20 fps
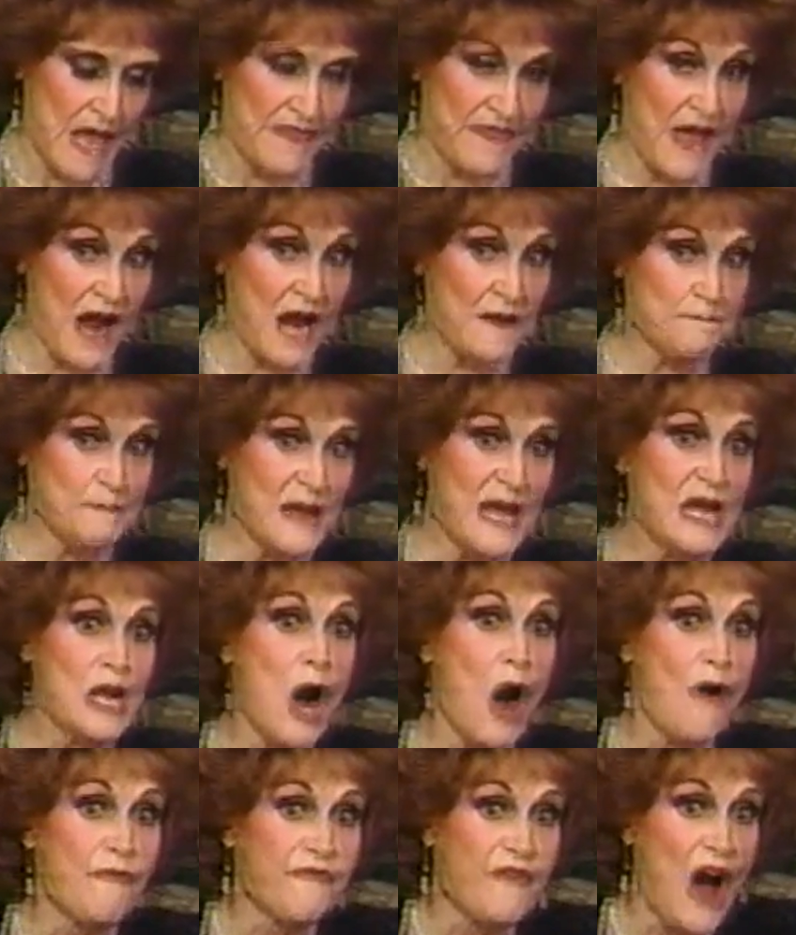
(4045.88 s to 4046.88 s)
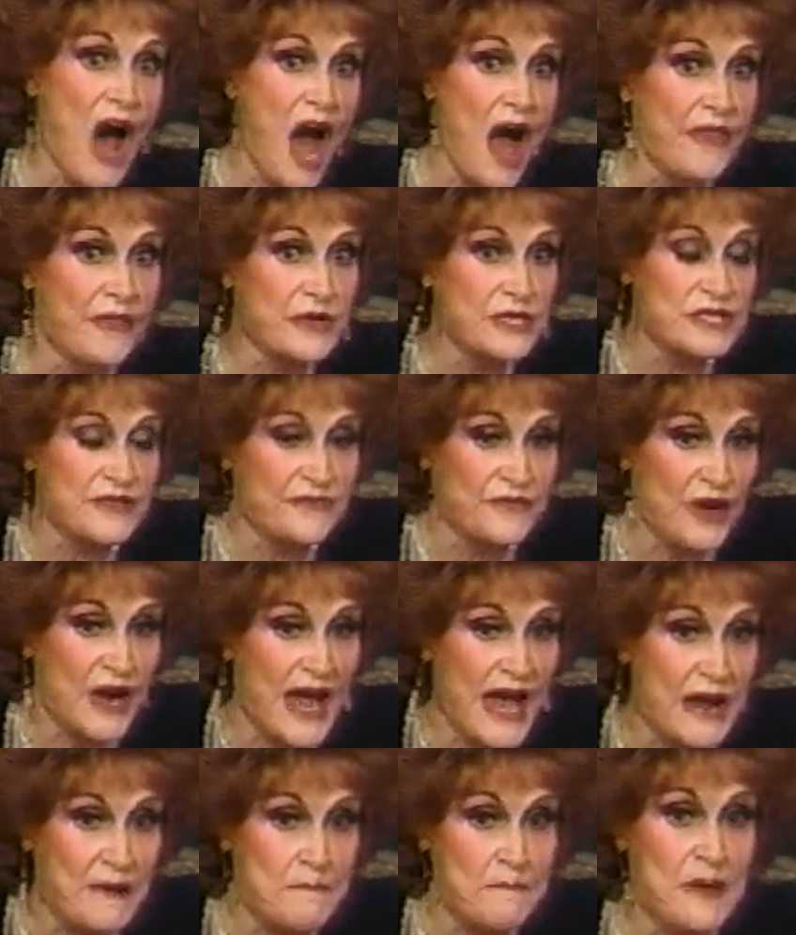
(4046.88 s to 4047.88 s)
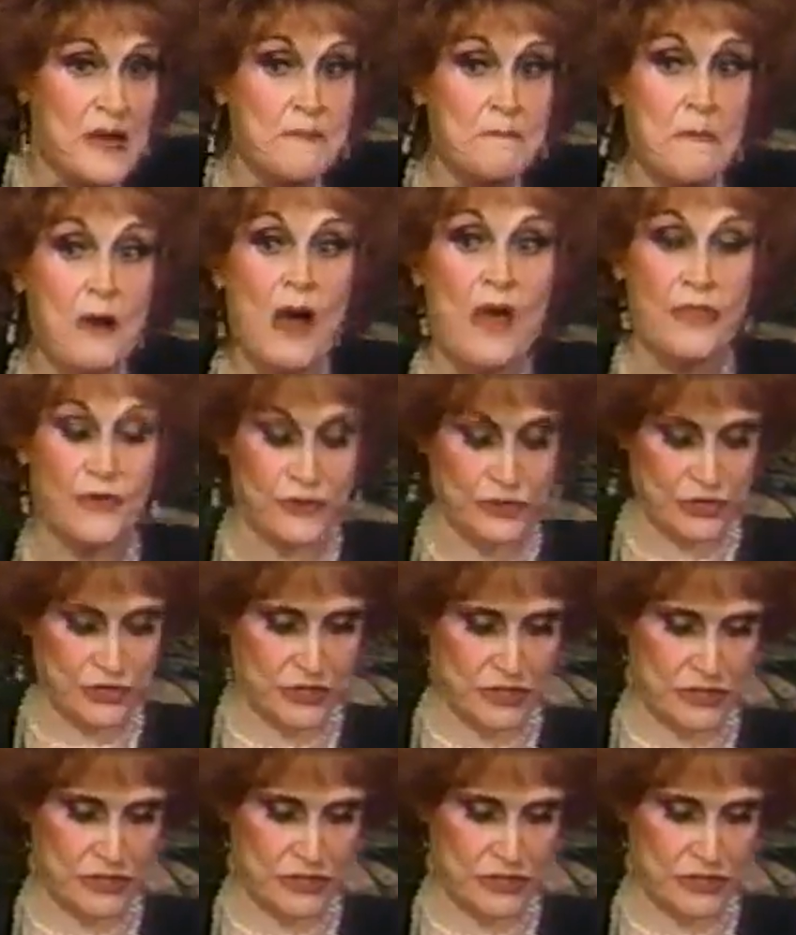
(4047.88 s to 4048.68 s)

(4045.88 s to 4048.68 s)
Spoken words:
There'd be no fathers if there hadn't been mothers.